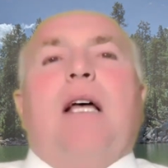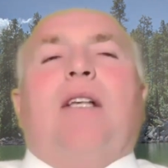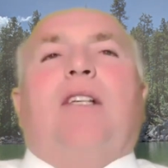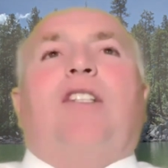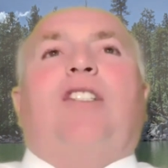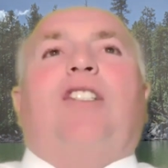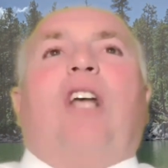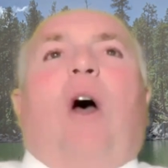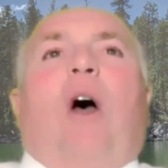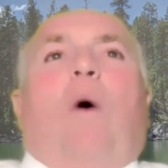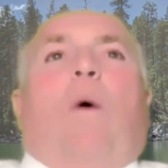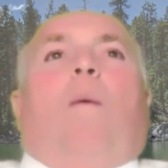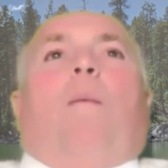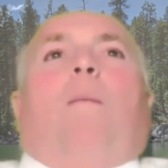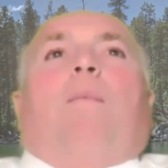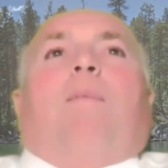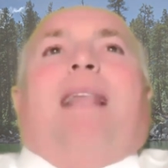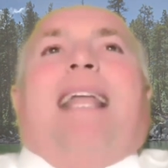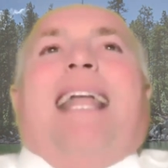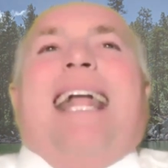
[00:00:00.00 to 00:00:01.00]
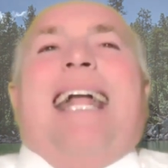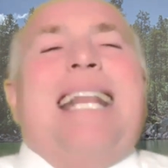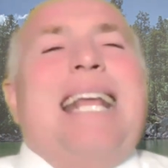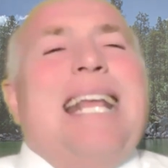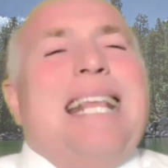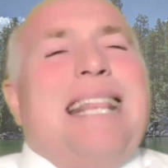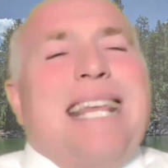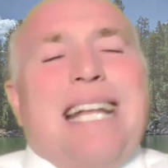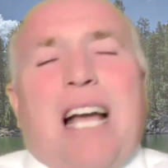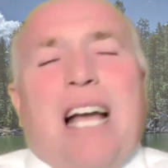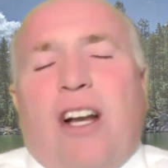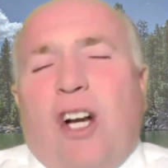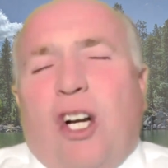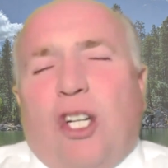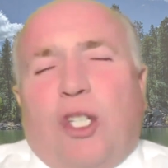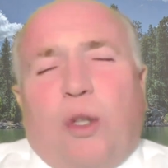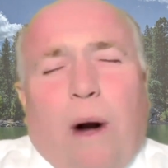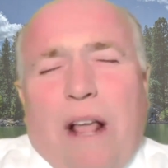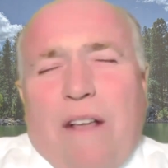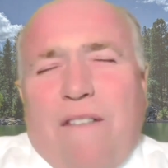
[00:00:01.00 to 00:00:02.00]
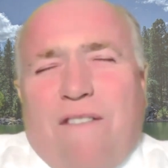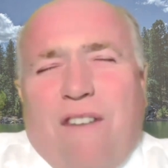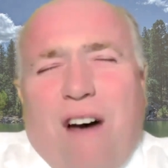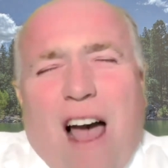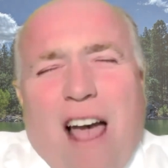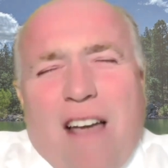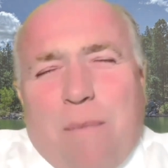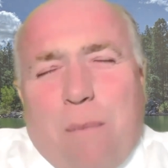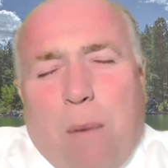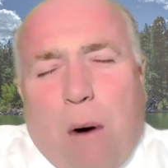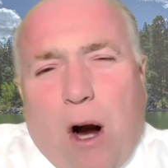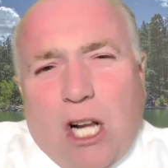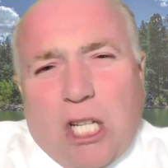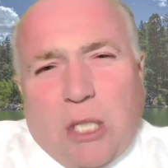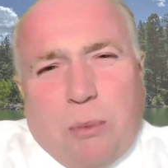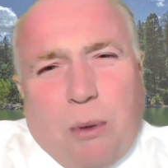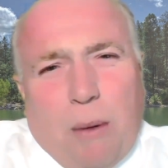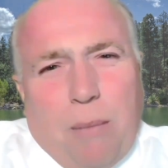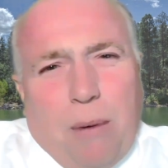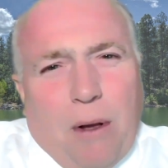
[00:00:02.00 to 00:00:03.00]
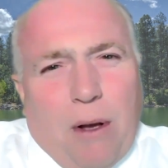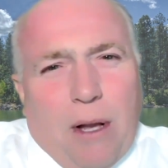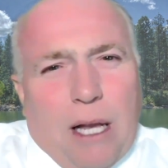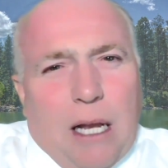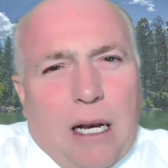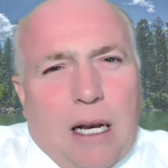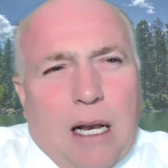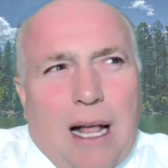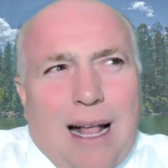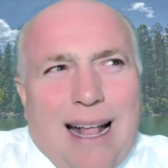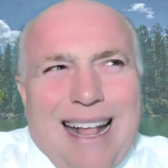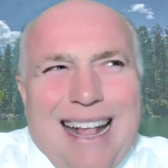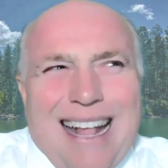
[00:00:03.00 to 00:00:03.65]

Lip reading: So anything under 25 parts per billion,